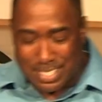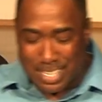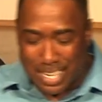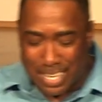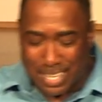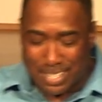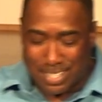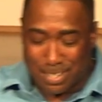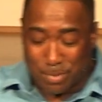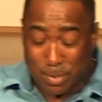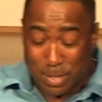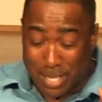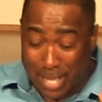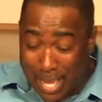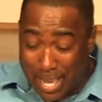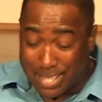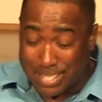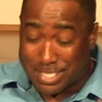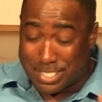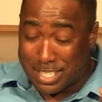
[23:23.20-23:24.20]

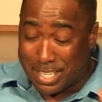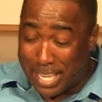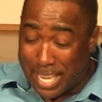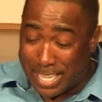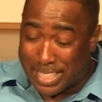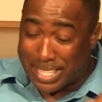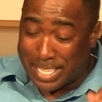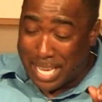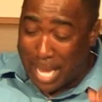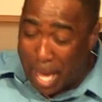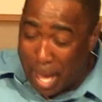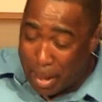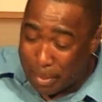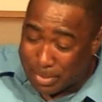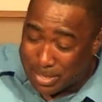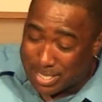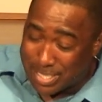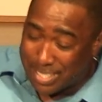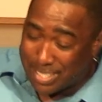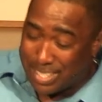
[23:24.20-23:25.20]
select the
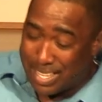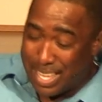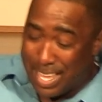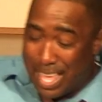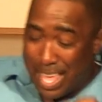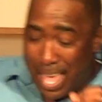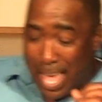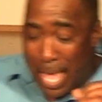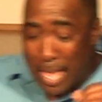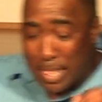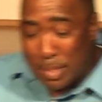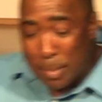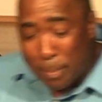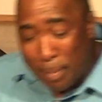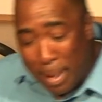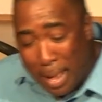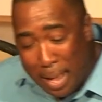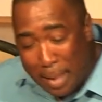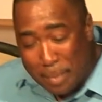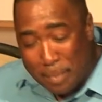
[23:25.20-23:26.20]
option at the
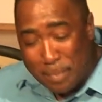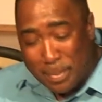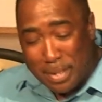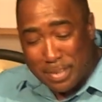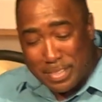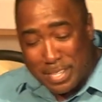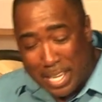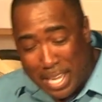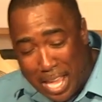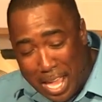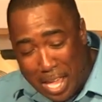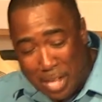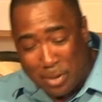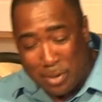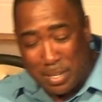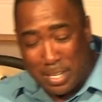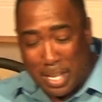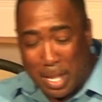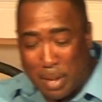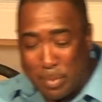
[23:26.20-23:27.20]
bottom of the
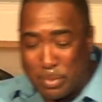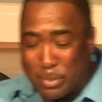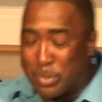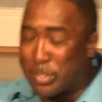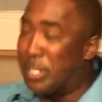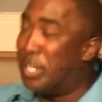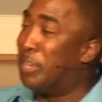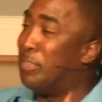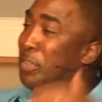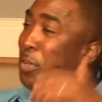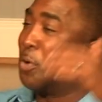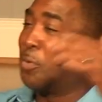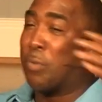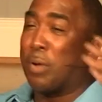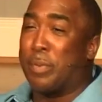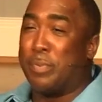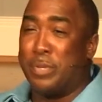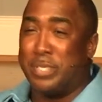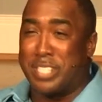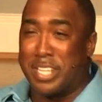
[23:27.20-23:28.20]
ladder labeled of no
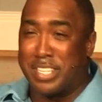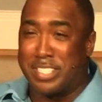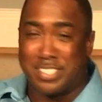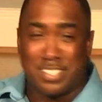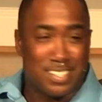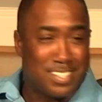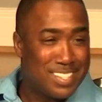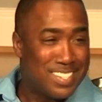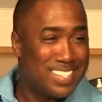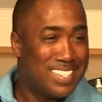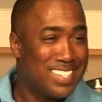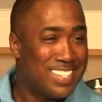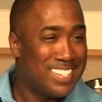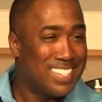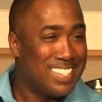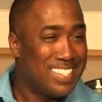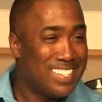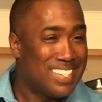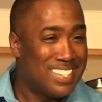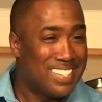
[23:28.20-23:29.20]
reputation.
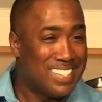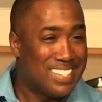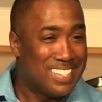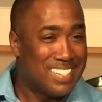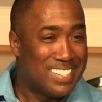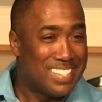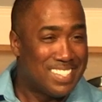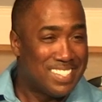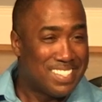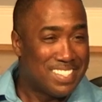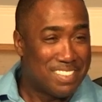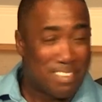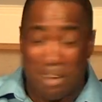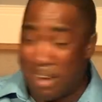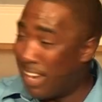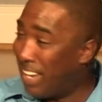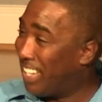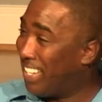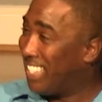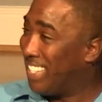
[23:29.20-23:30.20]

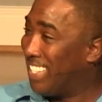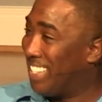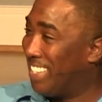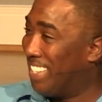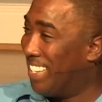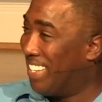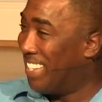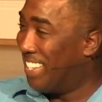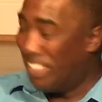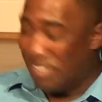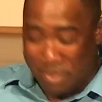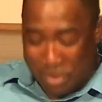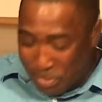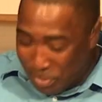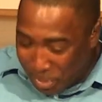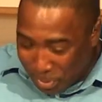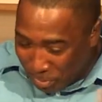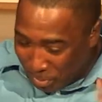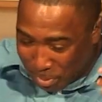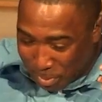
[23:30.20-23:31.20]
Right?
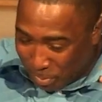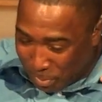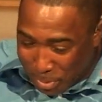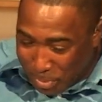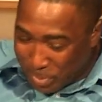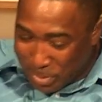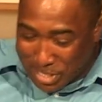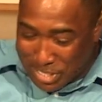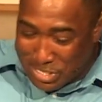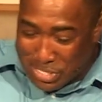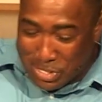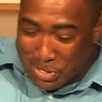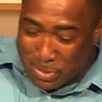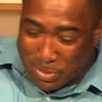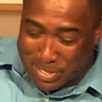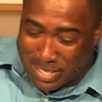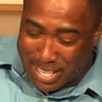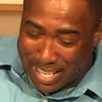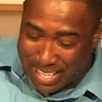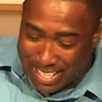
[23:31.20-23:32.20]
We wouldn't
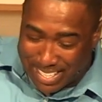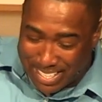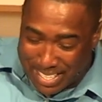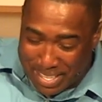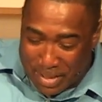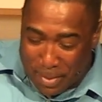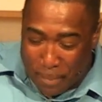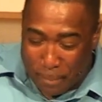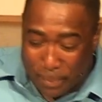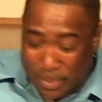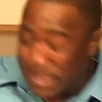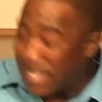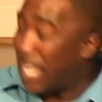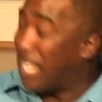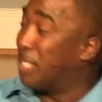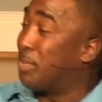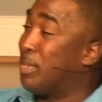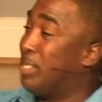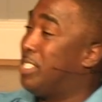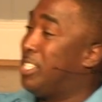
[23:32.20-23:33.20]
choose that, but
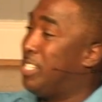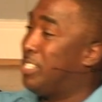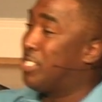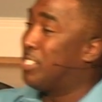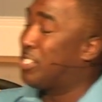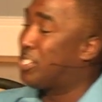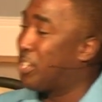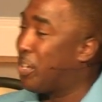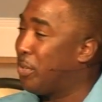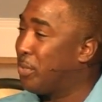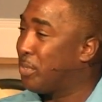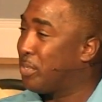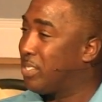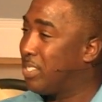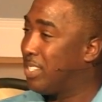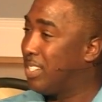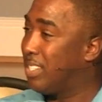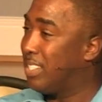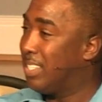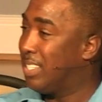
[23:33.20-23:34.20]
that's what Jesus chose.